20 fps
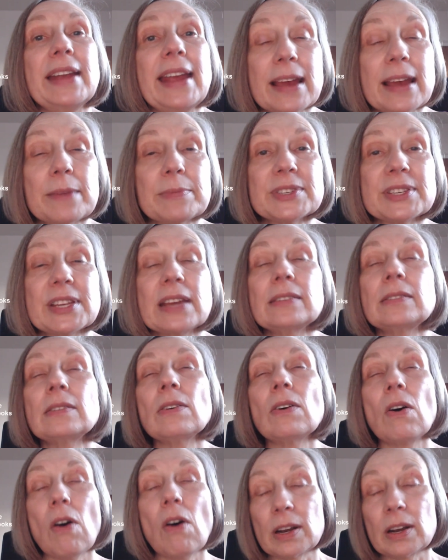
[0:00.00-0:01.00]
Amazon,
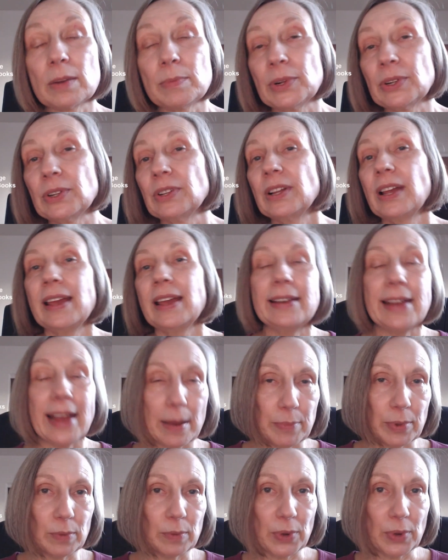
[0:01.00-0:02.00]
Audible, and
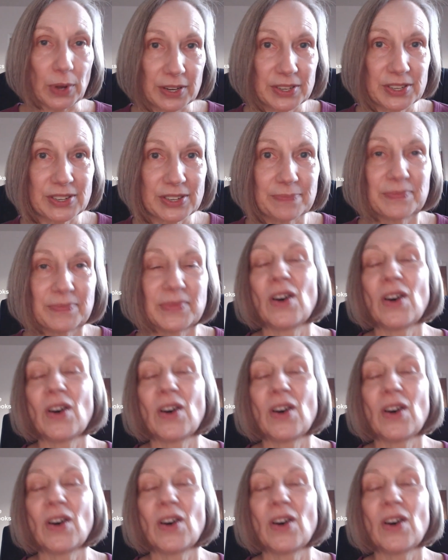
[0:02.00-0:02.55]
Apple Books.